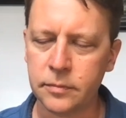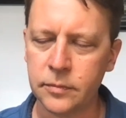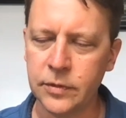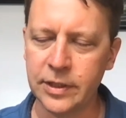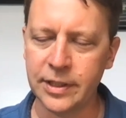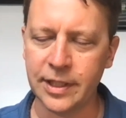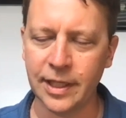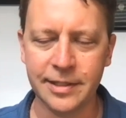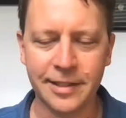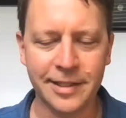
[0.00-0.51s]

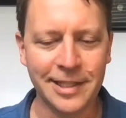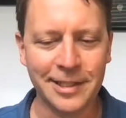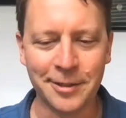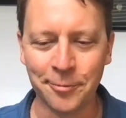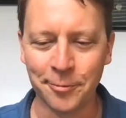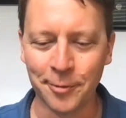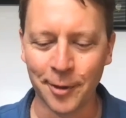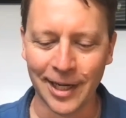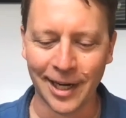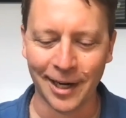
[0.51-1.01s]
Does he
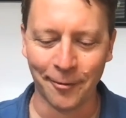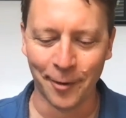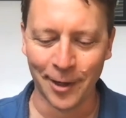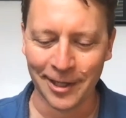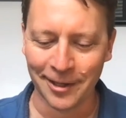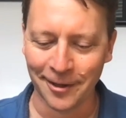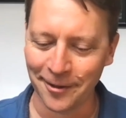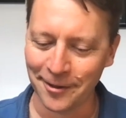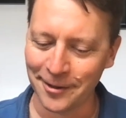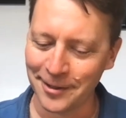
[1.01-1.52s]
do what I want
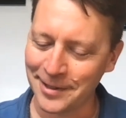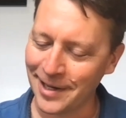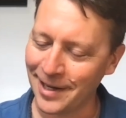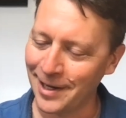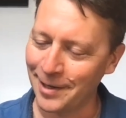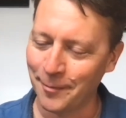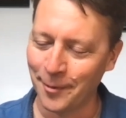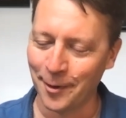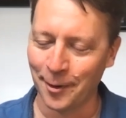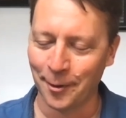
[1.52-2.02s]
all the
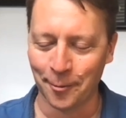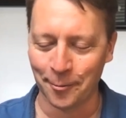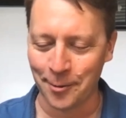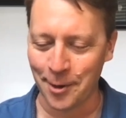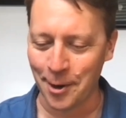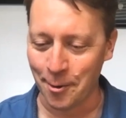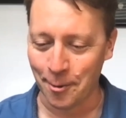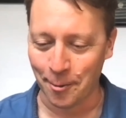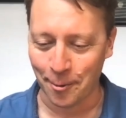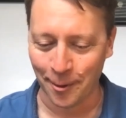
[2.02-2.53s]
time? Oh,
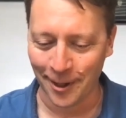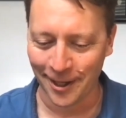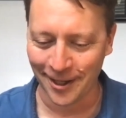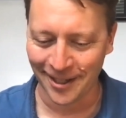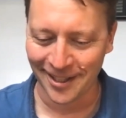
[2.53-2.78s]
no.